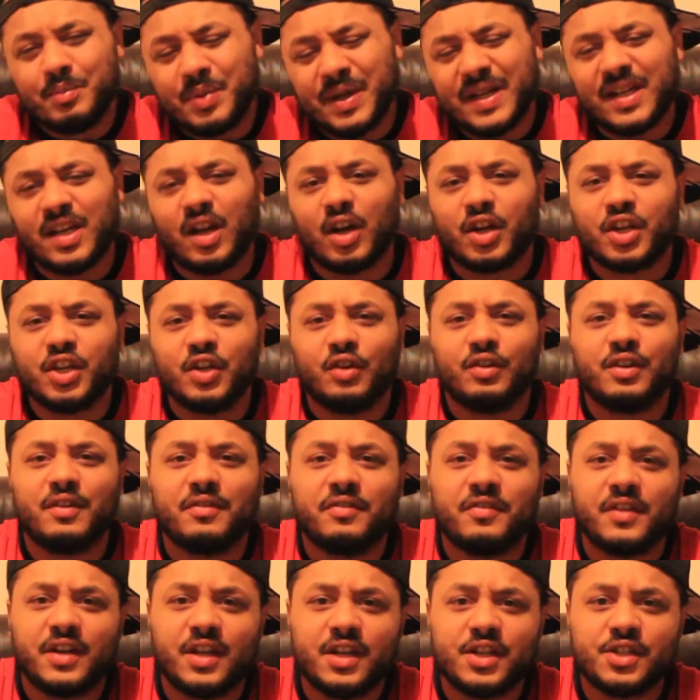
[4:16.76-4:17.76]
Bit lucky on the
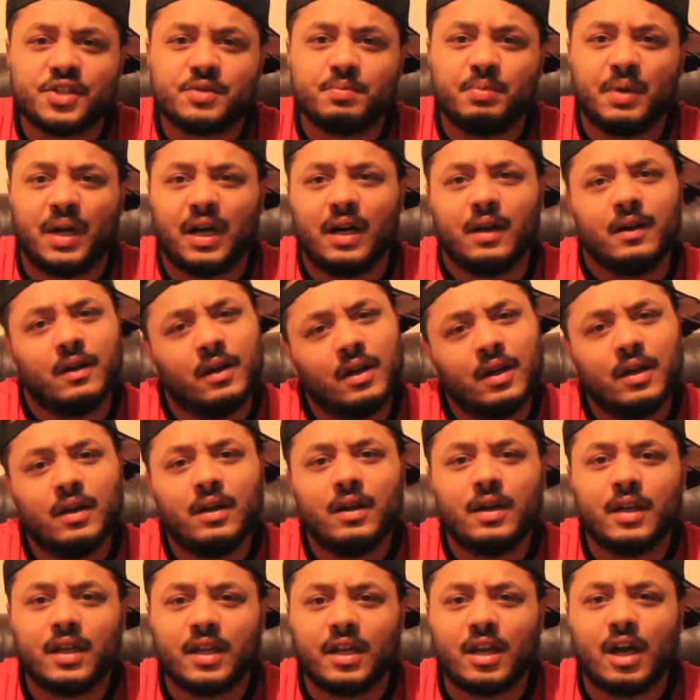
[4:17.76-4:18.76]
finish, but
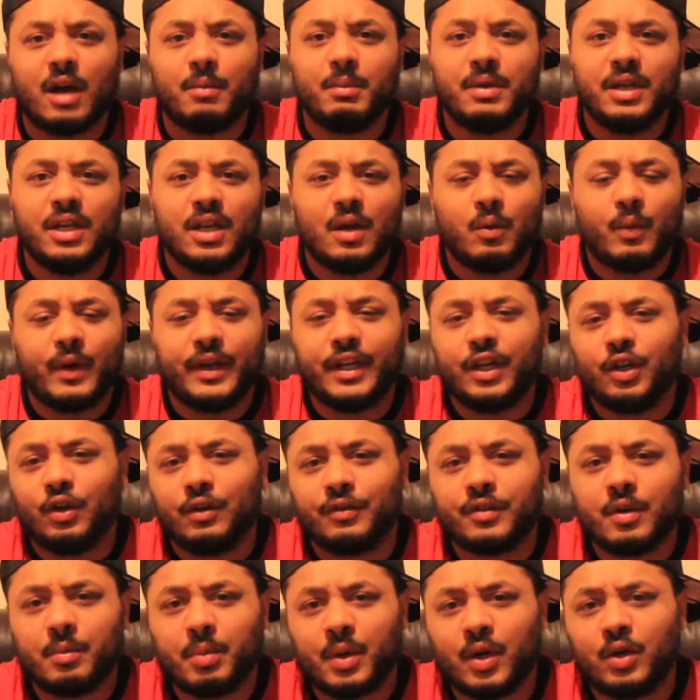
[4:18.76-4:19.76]
you know what I mean? It went in
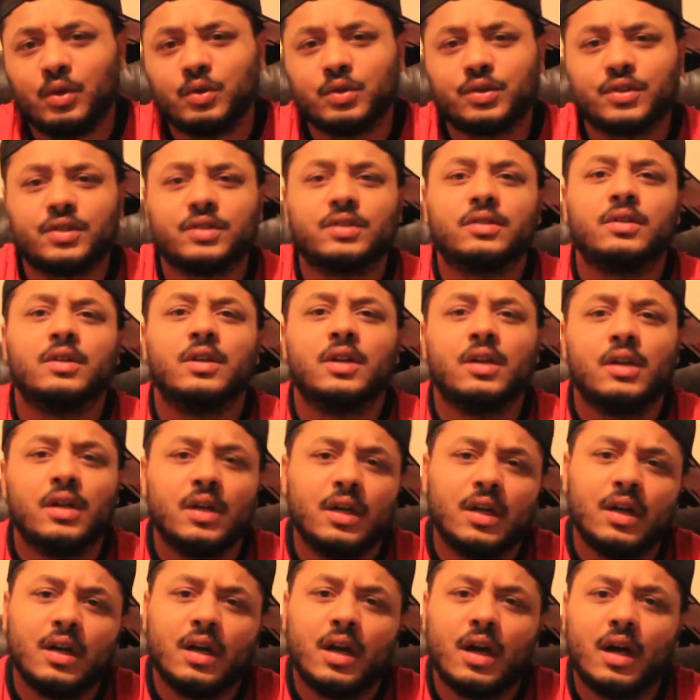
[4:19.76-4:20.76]
off the post.
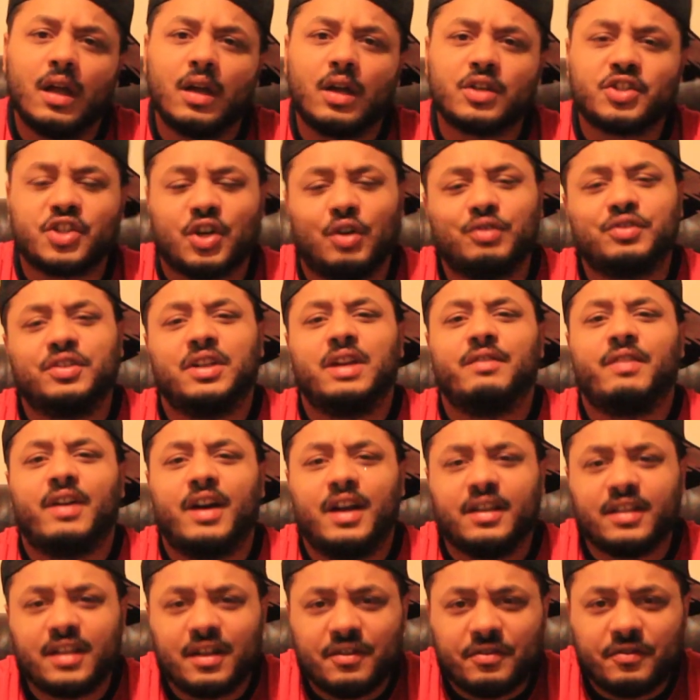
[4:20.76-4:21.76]
Chelsea never
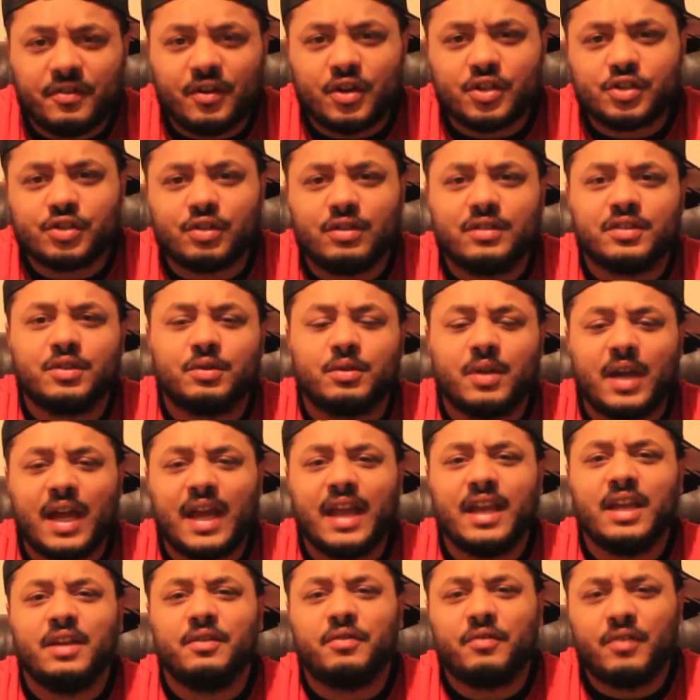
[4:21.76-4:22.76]
had their first shot until the
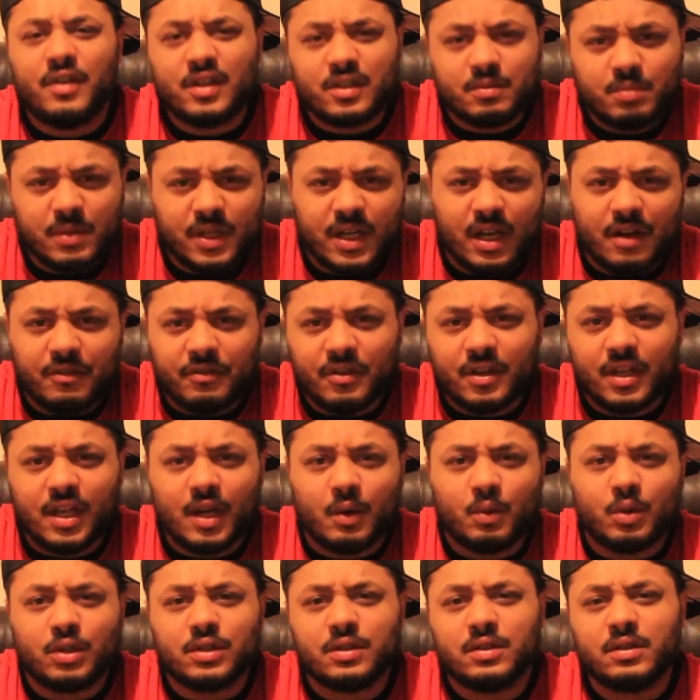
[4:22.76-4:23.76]
81st minute, I think
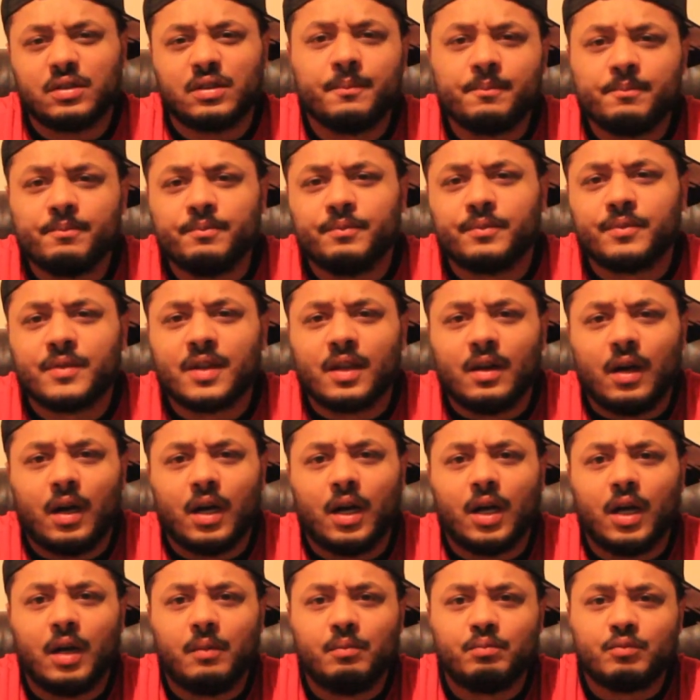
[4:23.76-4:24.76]
it was.
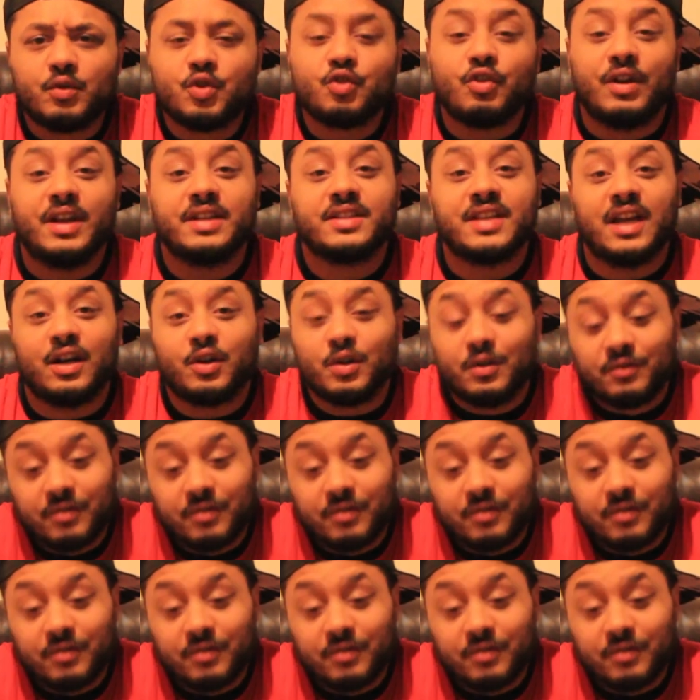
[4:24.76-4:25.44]
Great tackle